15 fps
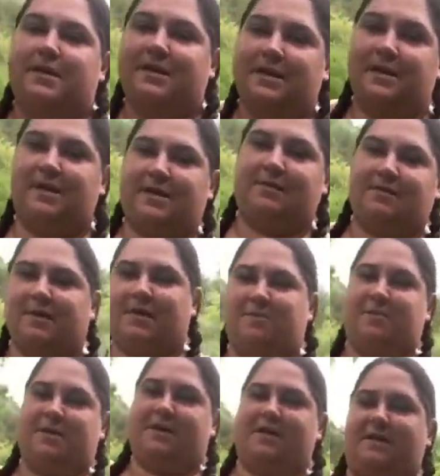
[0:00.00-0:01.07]
Now I got
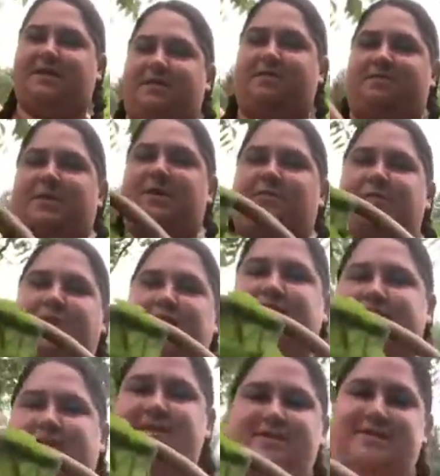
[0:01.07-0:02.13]
my big
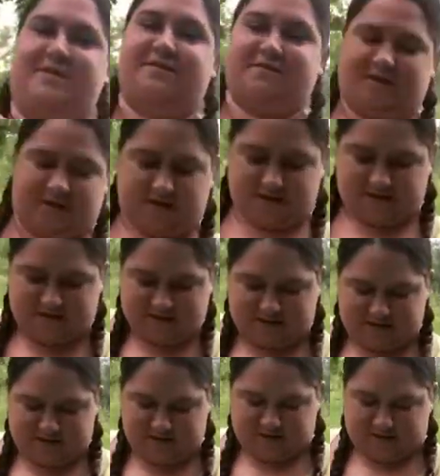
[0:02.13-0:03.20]
basket of stuff here.
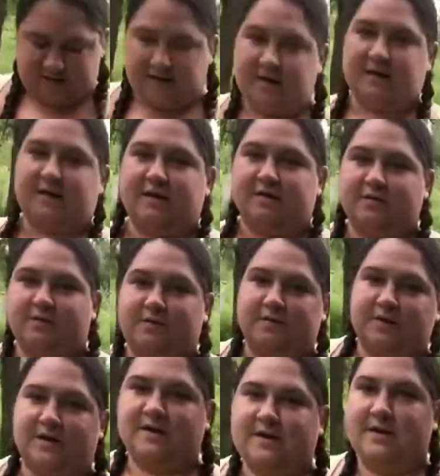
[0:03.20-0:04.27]
I'm going to,
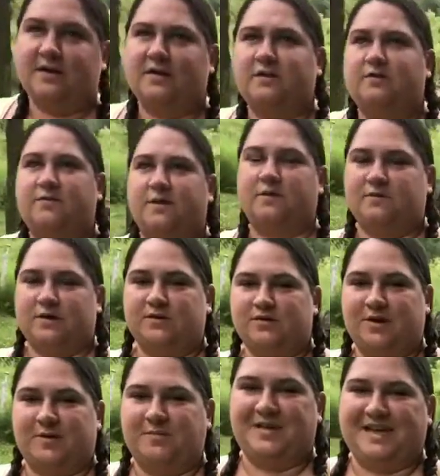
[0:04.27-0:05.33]
I just felt a
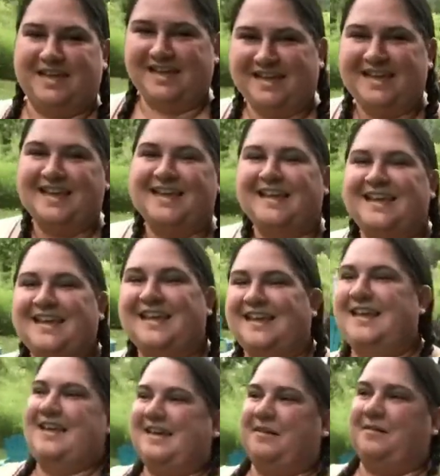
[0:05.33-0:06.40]
raindrop.
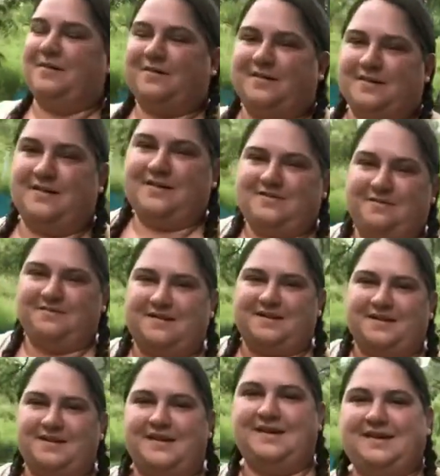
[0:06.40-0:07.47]
I'm going
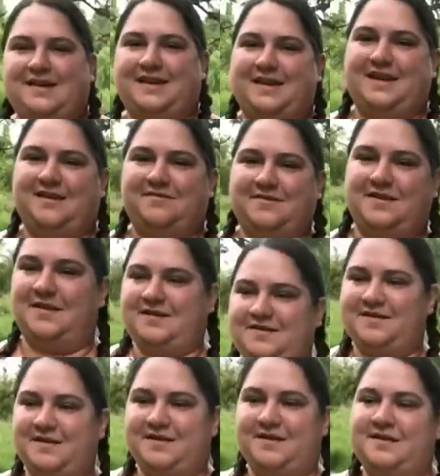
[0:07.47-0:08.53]
to head in the house
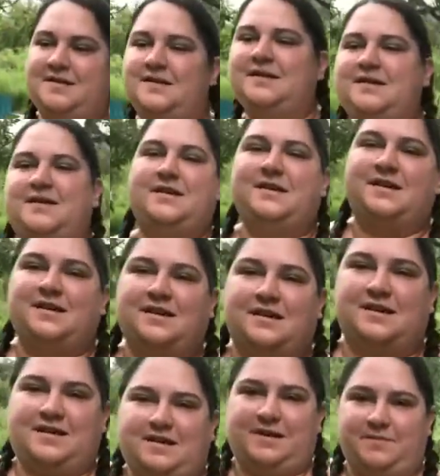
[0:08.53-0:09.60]
here and
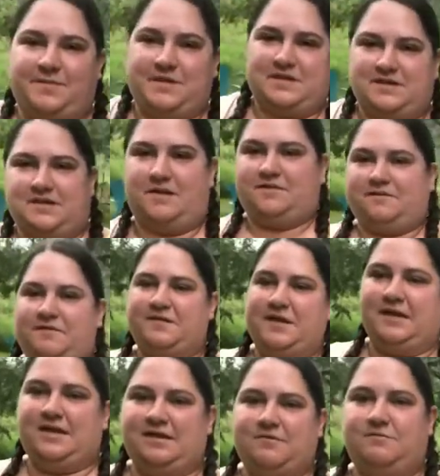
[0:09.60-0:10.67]
clean up this stuff, and
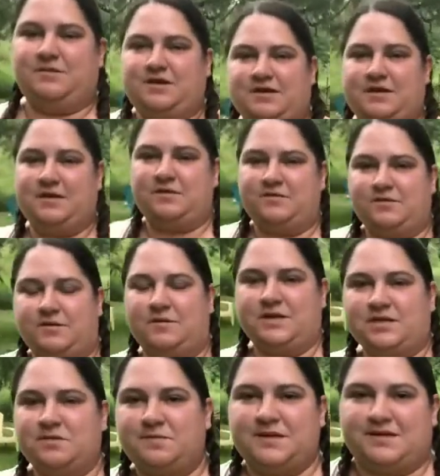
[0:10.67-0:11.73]
then we're gonna do our
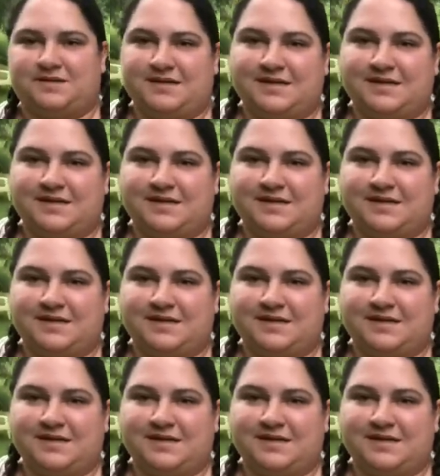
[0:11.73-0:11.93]
recipes.